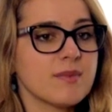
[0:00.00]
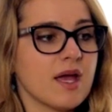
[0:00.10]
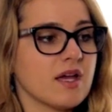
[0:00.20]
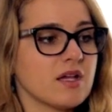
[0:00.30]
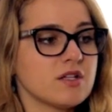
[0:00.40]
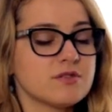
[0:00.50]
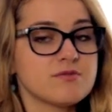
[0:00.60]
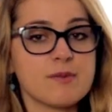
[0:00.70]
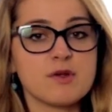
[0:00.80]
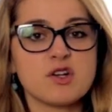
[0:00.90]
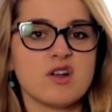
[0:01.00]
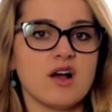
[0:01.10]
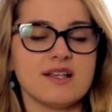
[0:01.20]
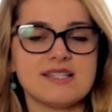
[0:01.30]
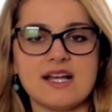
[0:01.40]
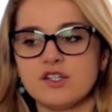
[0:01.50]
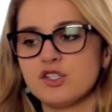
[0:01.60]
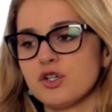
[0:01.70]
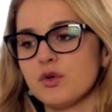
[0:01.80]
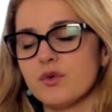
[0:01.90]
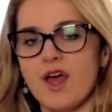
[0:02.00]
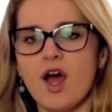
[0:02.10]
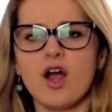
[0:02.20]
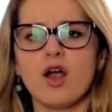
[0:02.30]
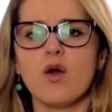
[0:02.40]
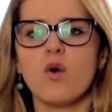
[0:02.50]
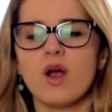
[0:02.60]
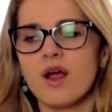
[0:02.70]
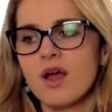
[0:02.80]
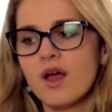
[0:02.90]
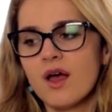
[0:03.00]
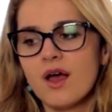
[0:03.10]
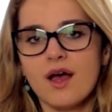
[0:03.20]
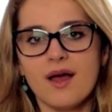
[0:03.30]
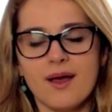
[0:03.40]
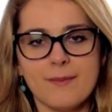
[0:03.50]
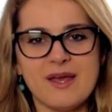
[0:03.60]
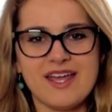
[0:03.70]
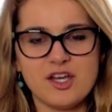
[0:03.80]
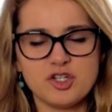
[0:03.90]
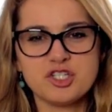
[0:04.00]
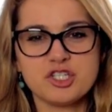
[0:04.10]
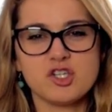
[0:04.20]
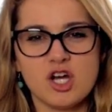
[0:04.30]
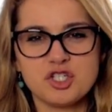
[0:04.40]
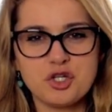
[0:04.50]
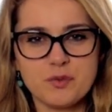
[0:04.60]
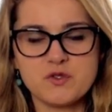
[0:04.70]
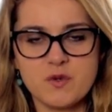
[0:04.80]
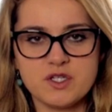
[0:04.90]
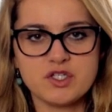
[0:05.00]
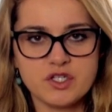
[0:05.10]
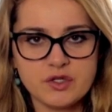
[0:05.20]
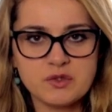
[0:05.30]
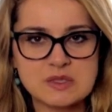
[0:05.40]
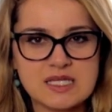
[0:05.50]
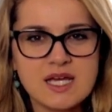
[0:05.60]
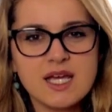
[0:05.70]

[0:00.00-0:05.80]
and maybe you're not exactly sure who they are, or again, you're just not sure which one to use,